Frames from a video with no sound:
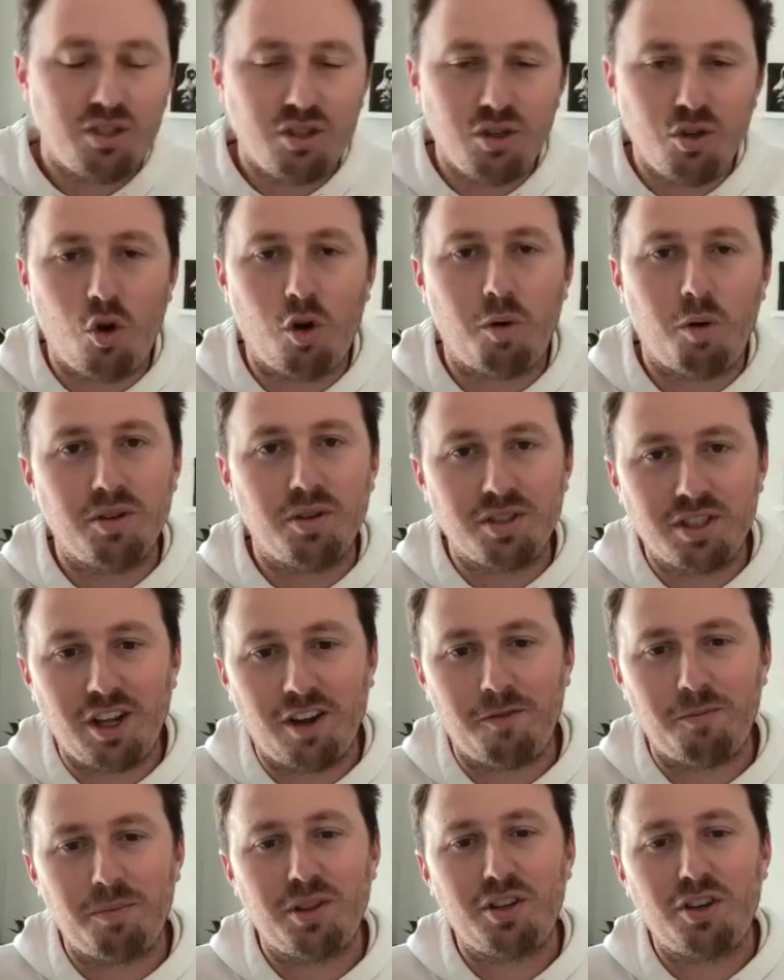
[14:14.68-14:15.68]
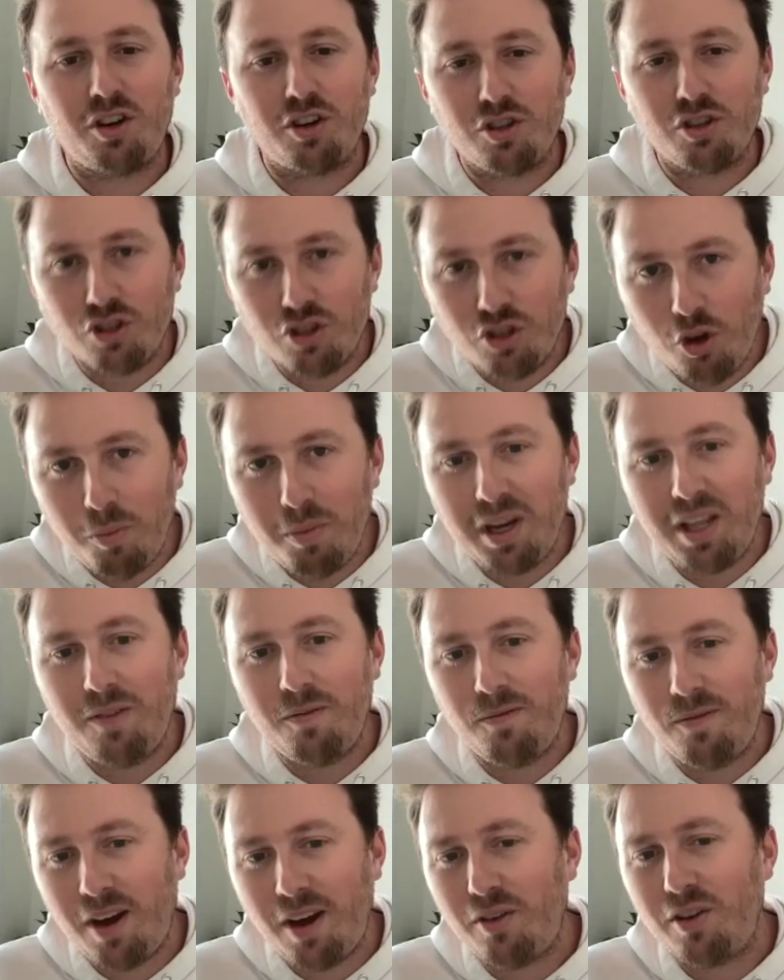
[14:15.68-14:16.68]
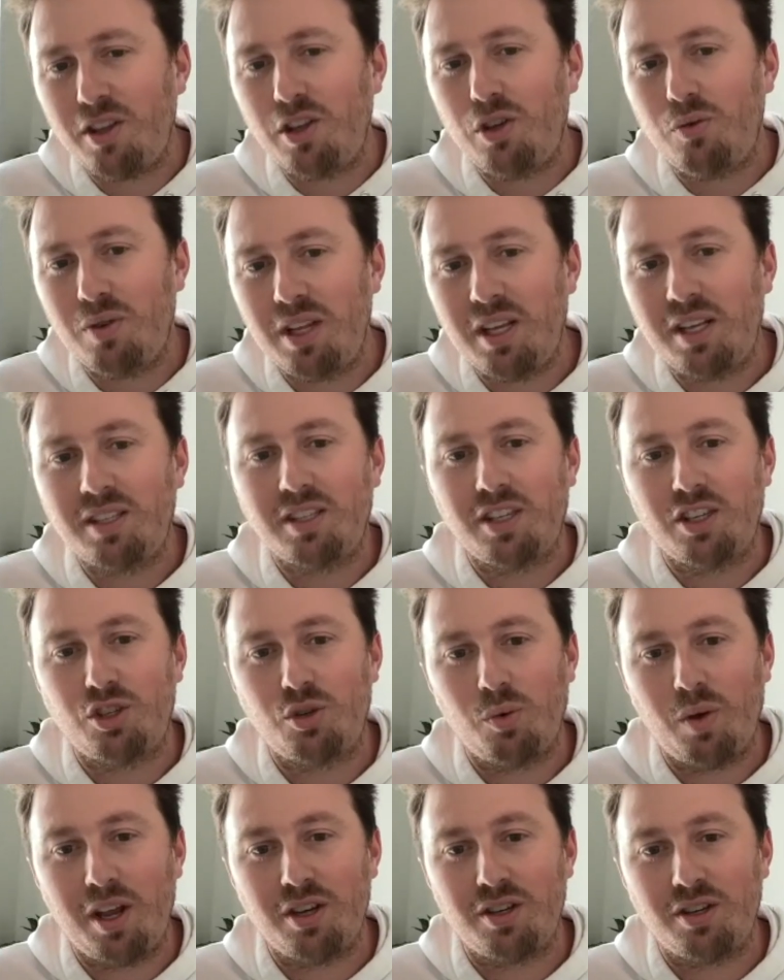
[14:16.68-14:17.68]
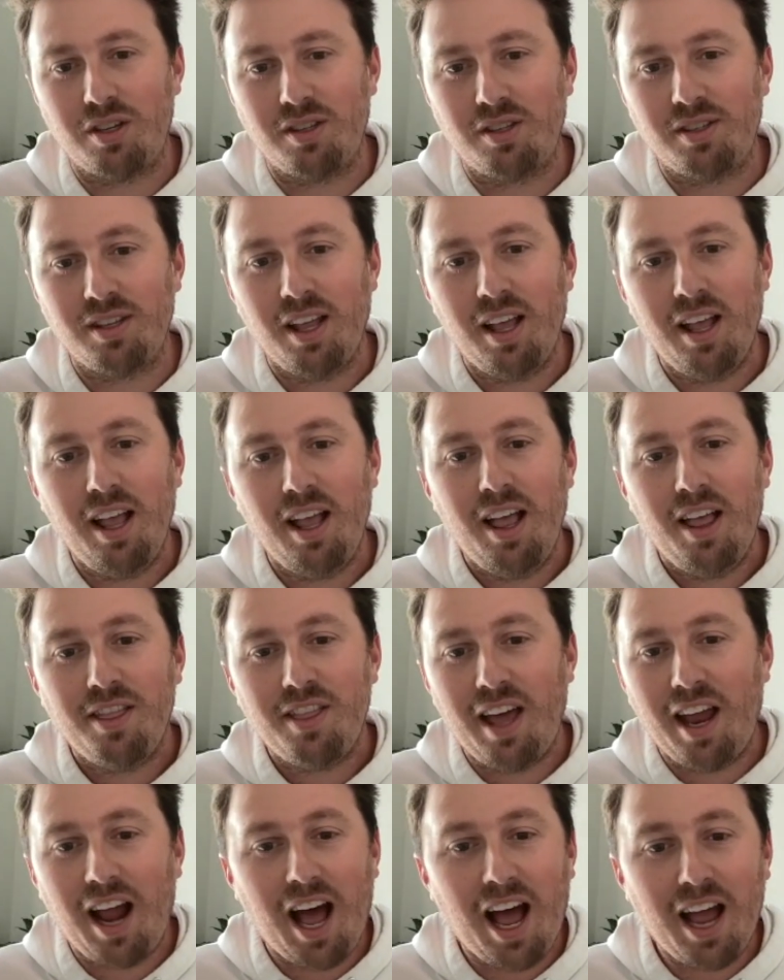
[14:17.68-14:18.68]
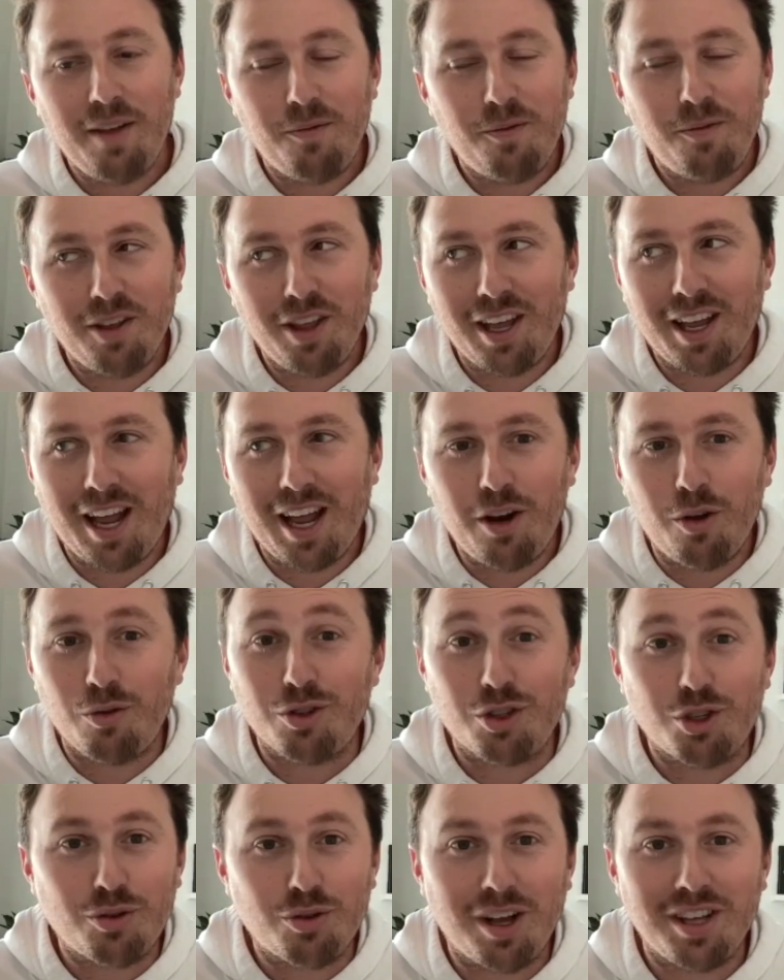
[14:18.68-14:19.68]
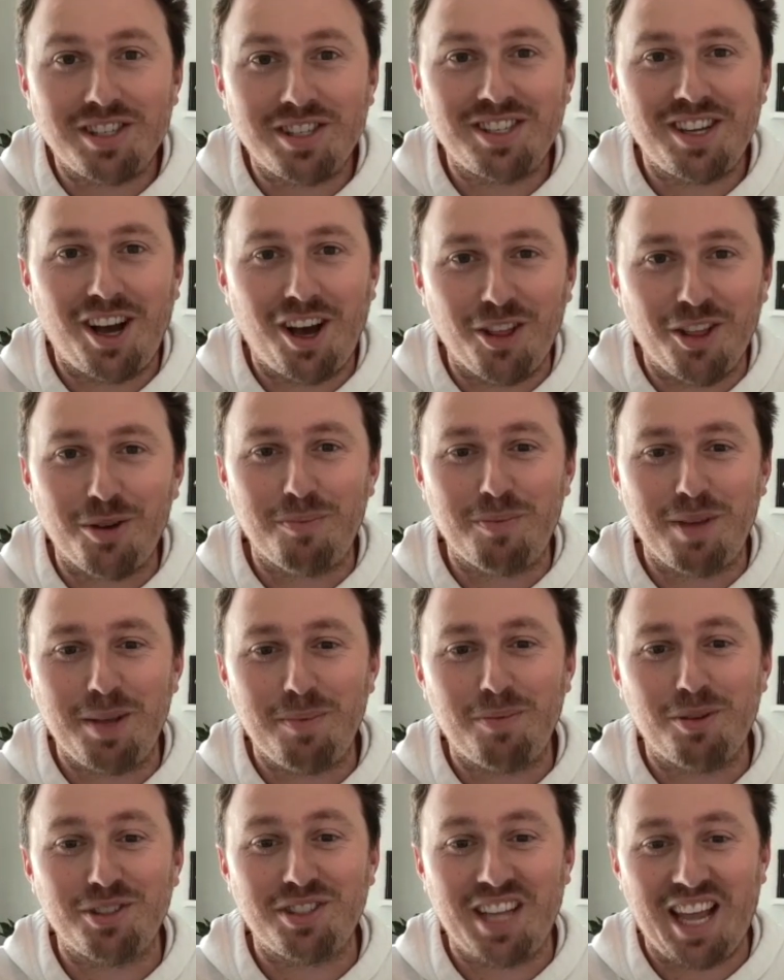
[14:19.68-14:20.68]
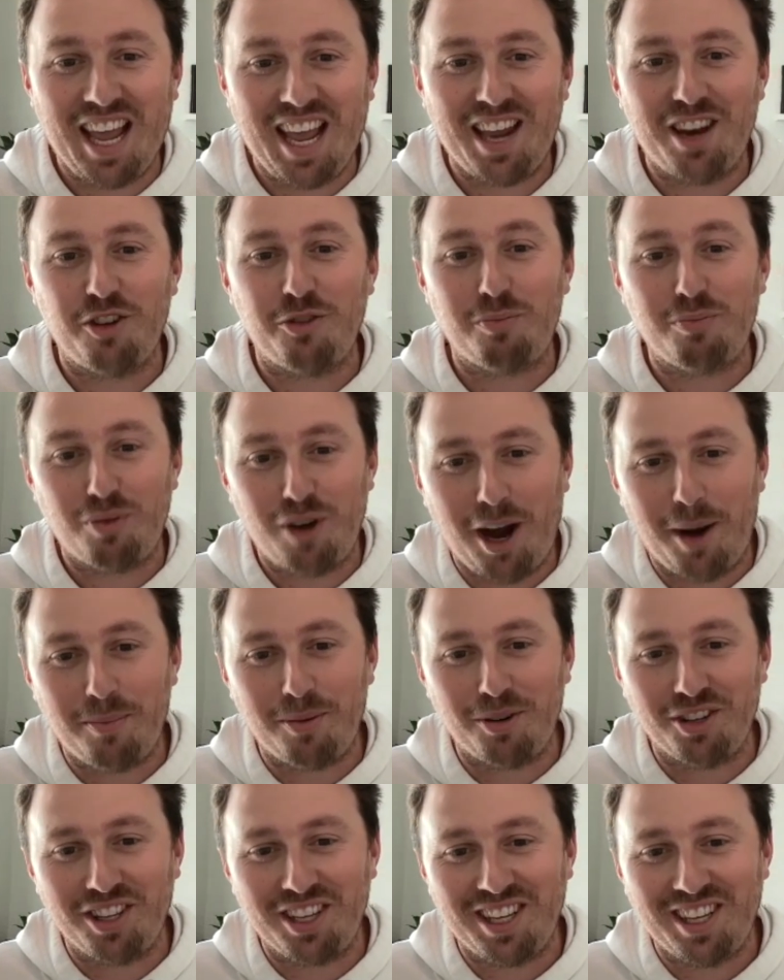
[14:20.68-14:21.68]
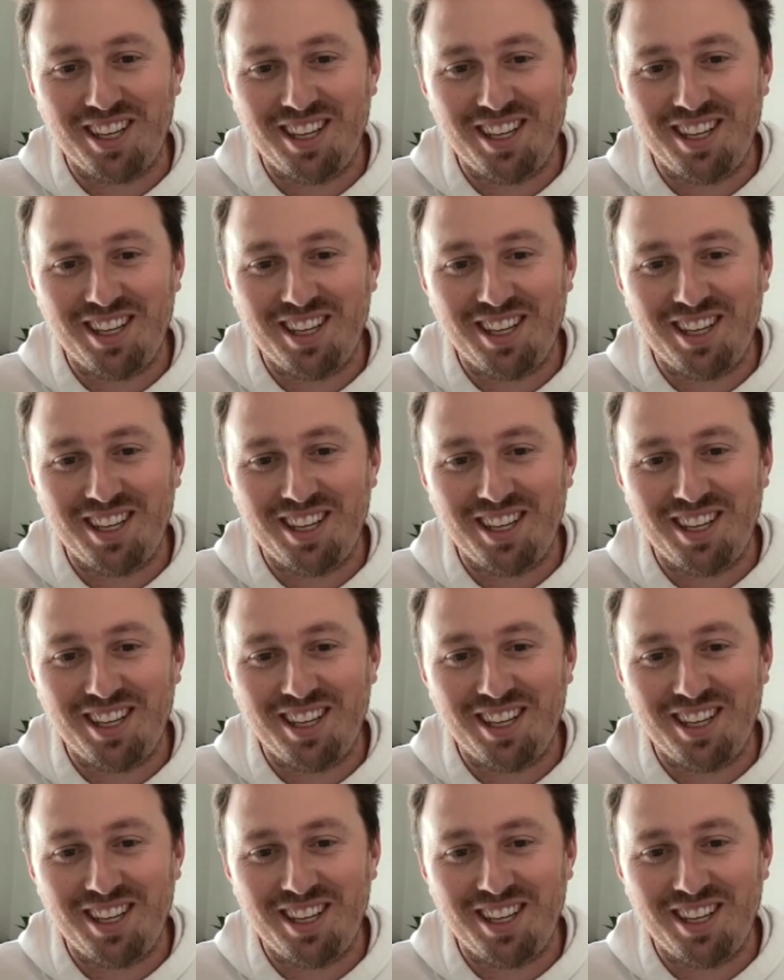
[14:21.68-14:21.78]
normal stuff, but there are so many very unique situations that I feel like I don't trust other people to handle properly.